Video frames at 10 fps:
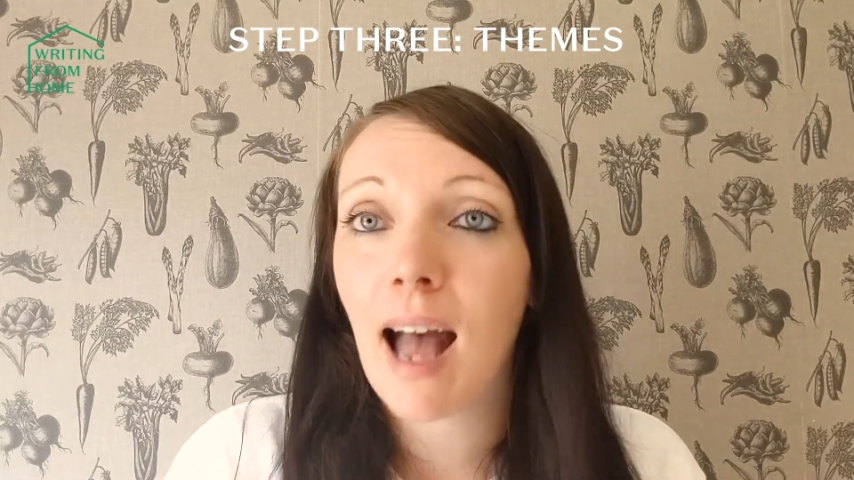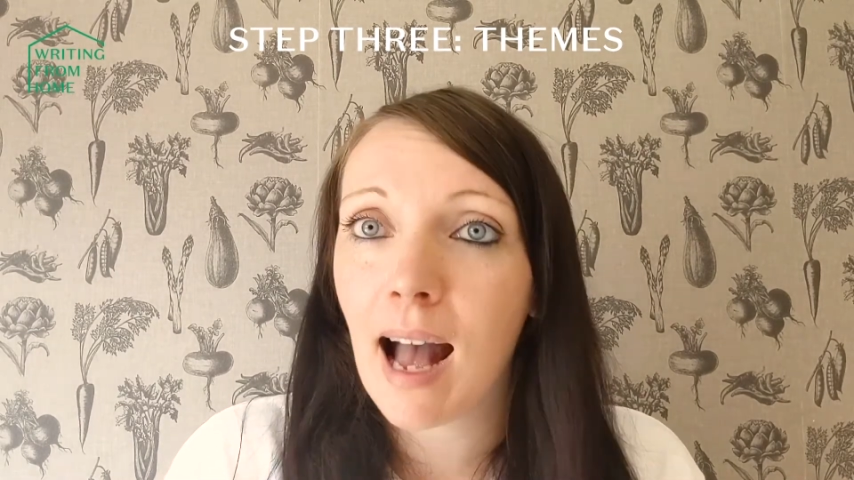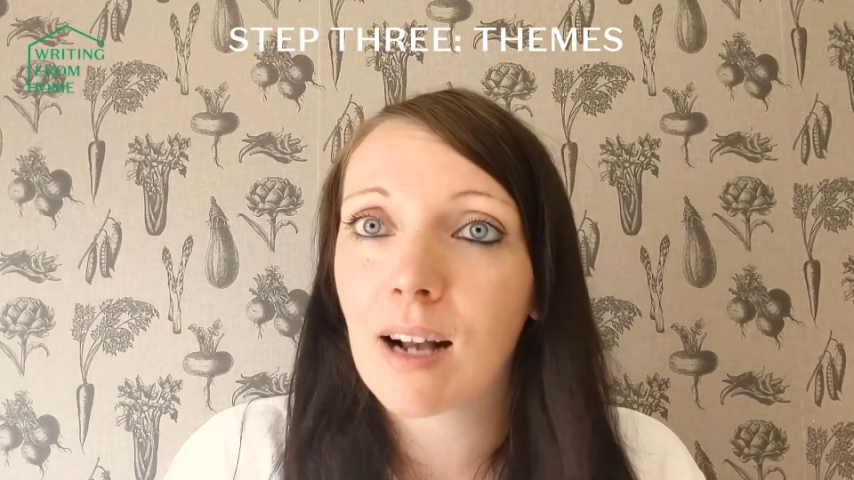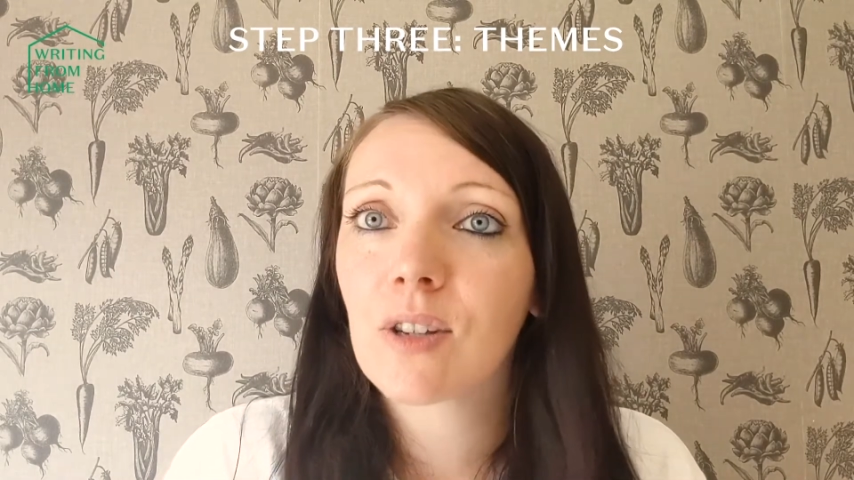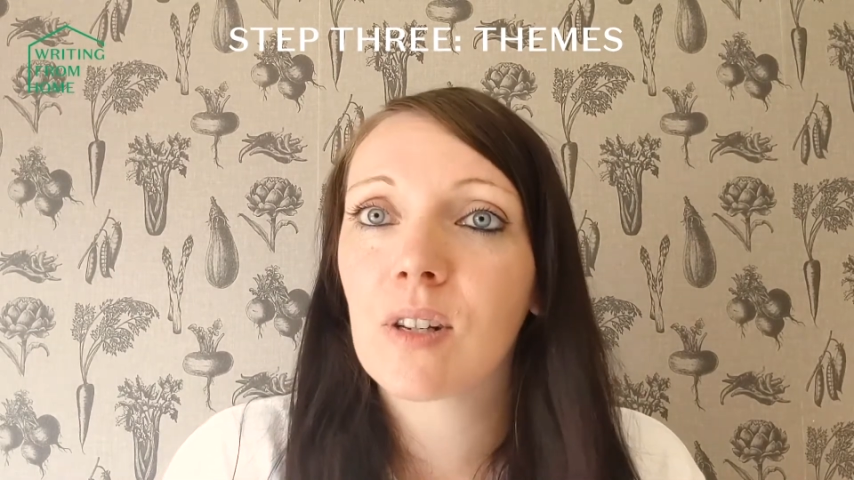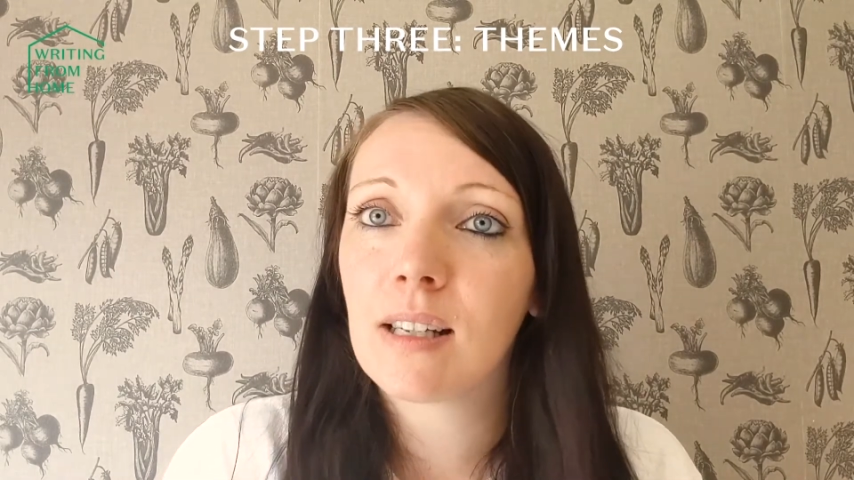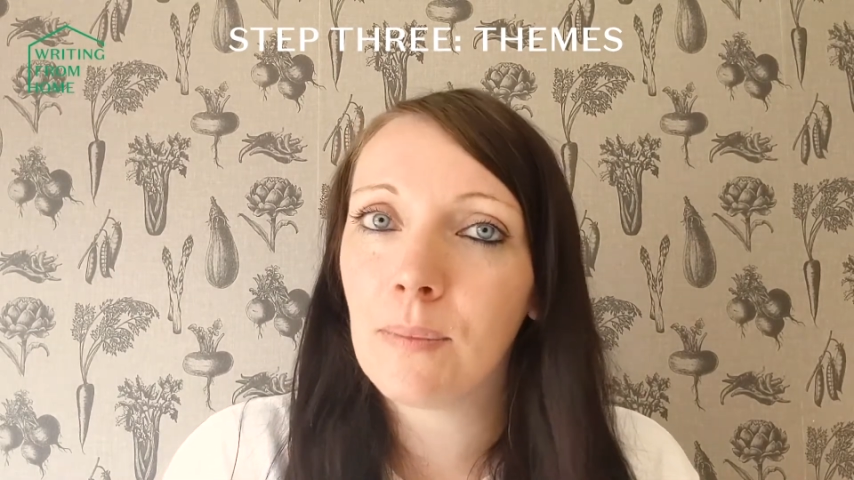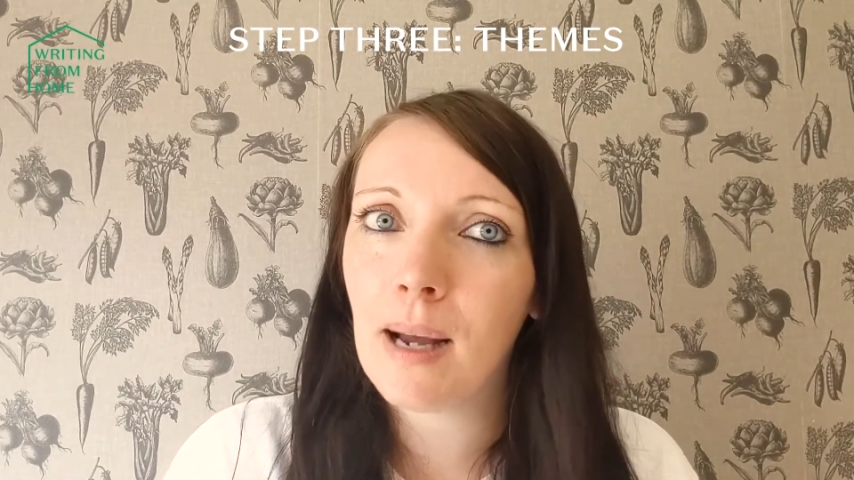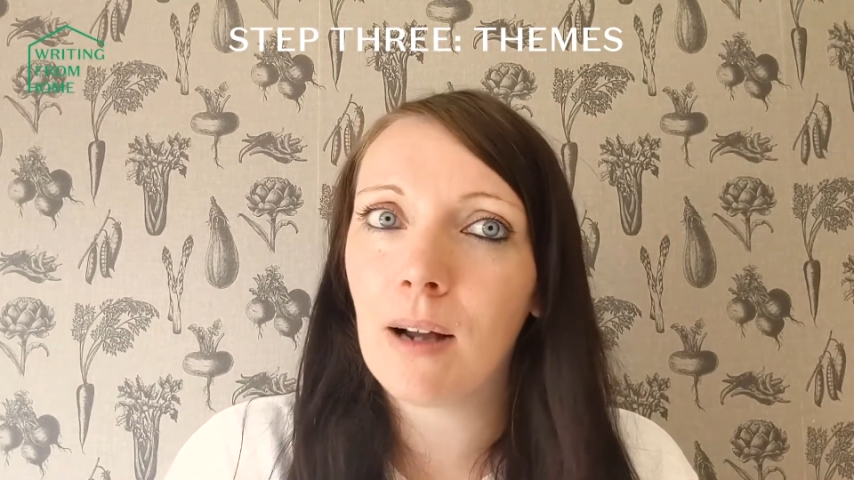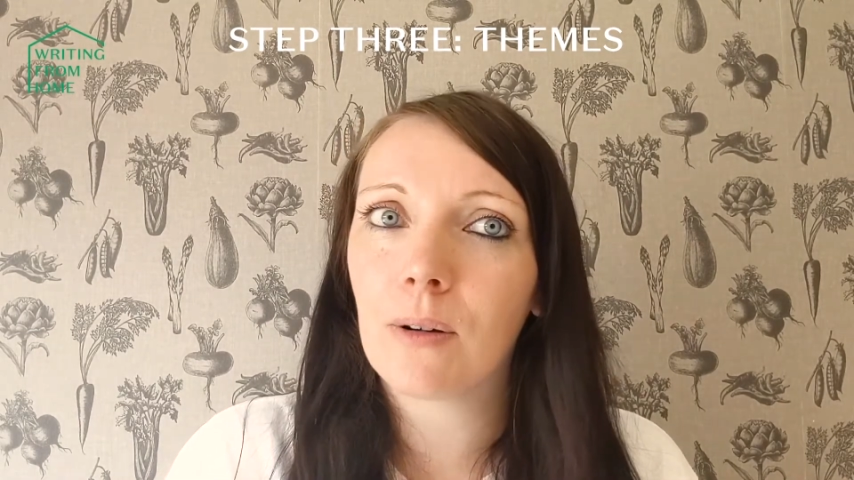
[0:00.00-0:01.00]
actually
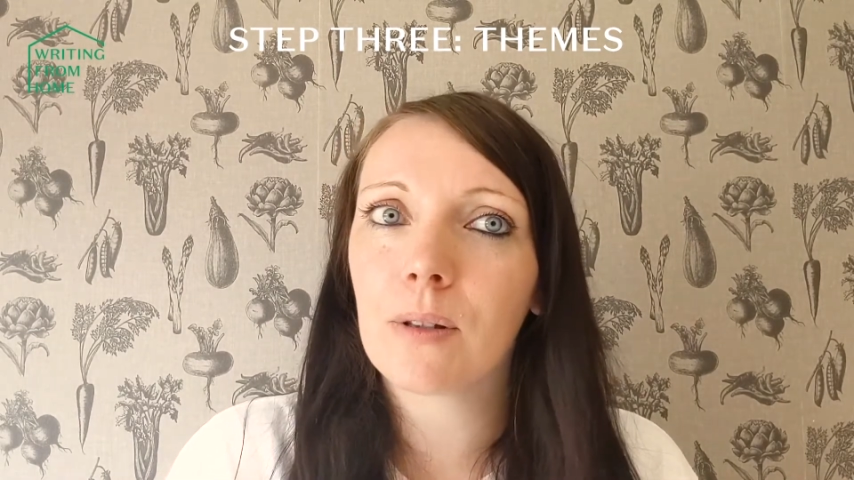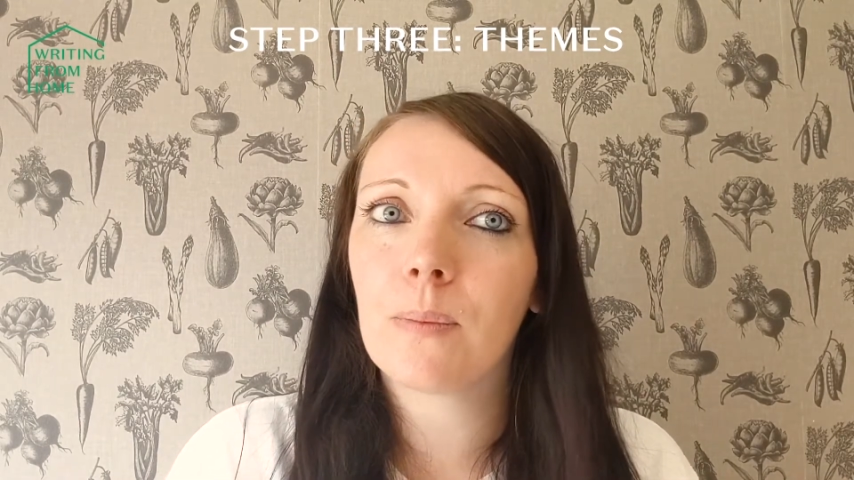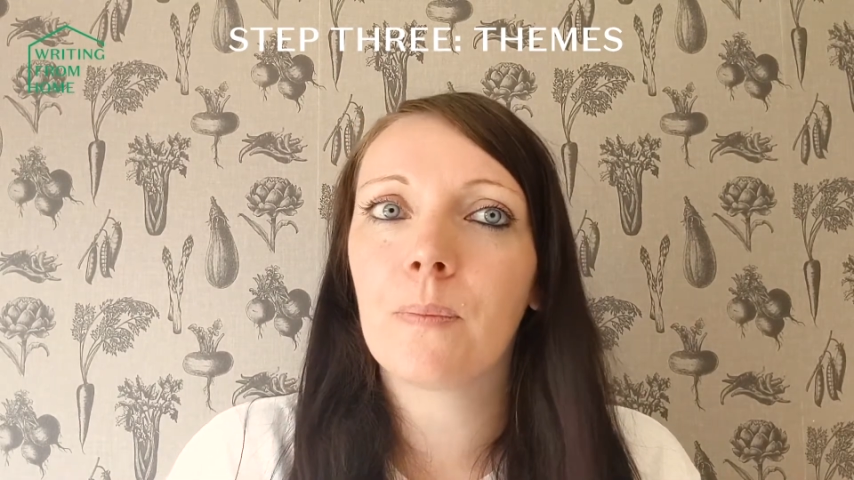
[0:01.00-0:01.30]
about.